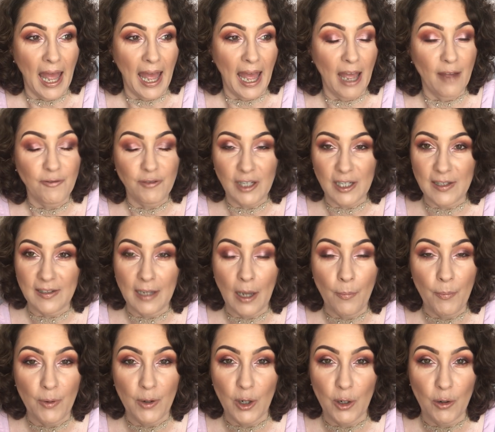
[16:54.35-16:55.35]
have just
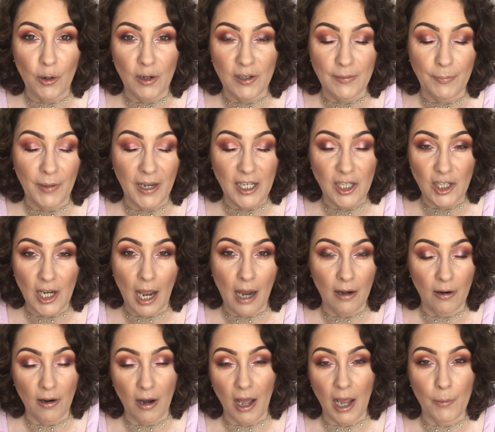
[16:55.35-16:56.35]
stumbled across my
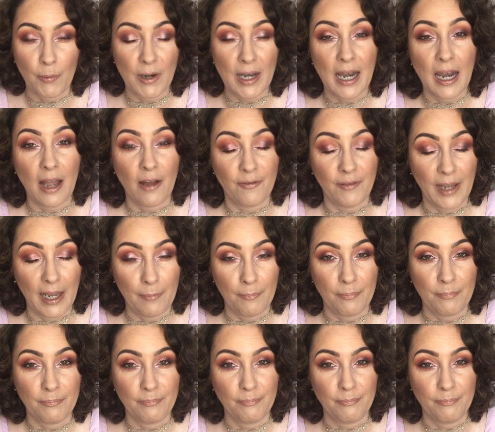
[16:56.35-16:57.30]
channel, I would love it.